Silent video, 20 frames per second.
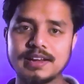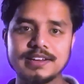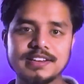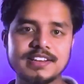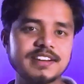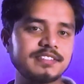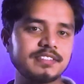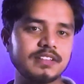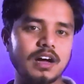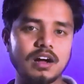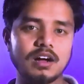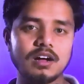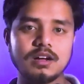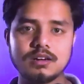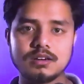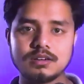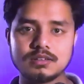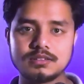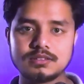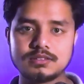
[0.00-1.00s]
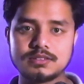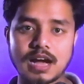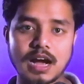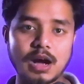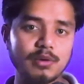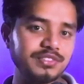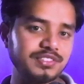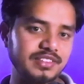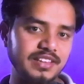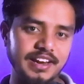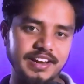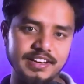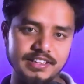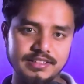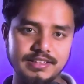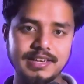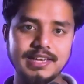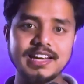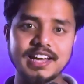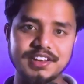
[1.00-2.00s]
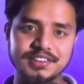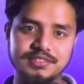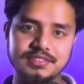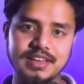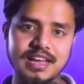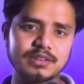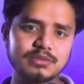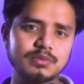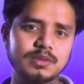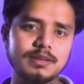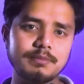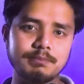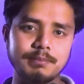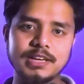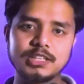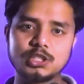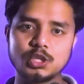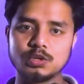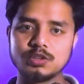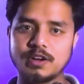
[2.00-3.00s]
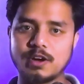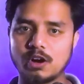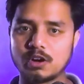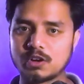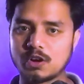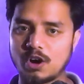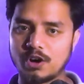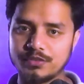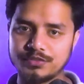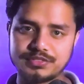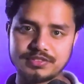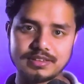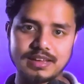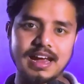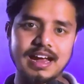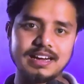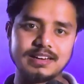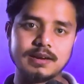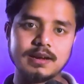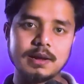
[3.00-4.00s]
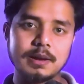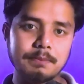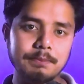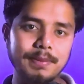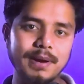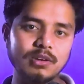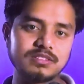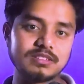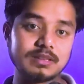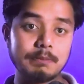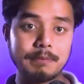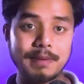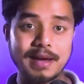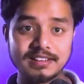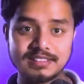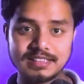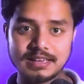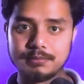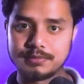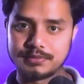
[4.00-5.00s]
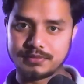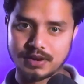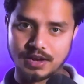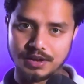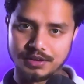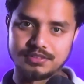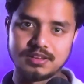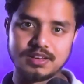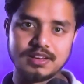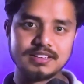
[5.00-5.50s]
Here's the downside. Yes, actually mention accounts and builds massive trust.